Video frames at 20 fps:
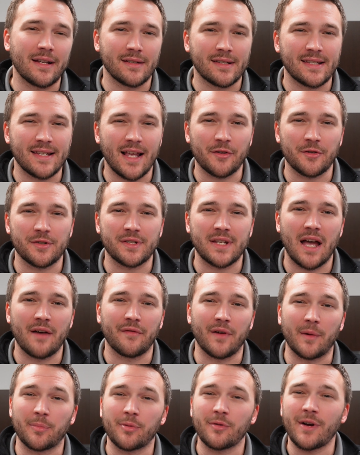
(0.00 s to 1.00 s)
Sellers
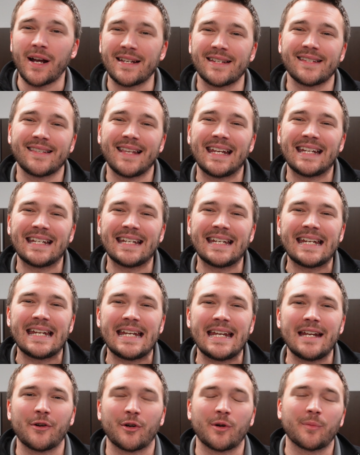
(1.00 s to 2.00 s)
have a price they
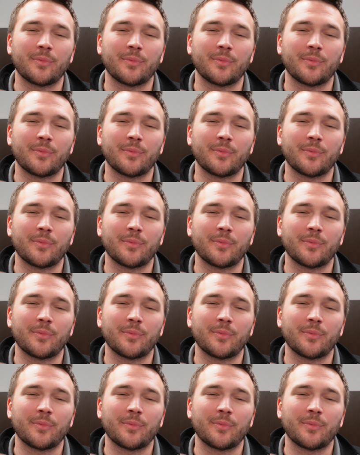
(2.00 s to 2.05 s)
need or